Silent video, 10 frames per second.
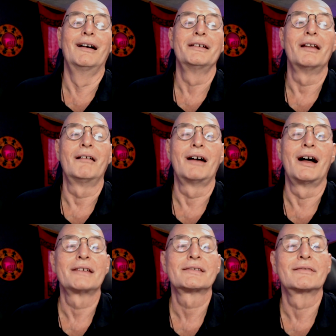now
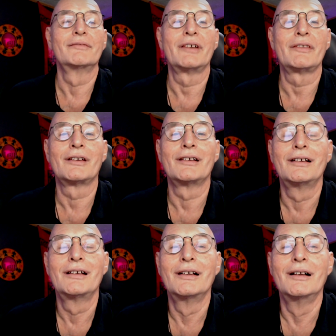asked whether
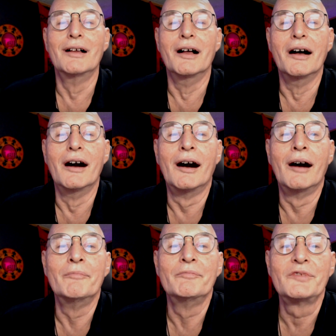
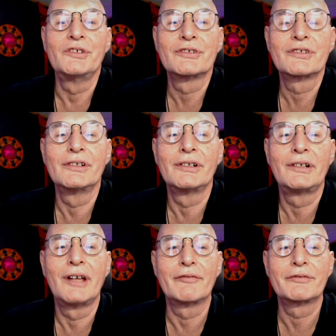um, you still
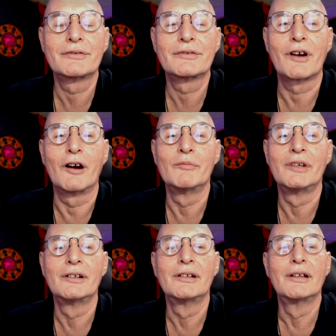have trauma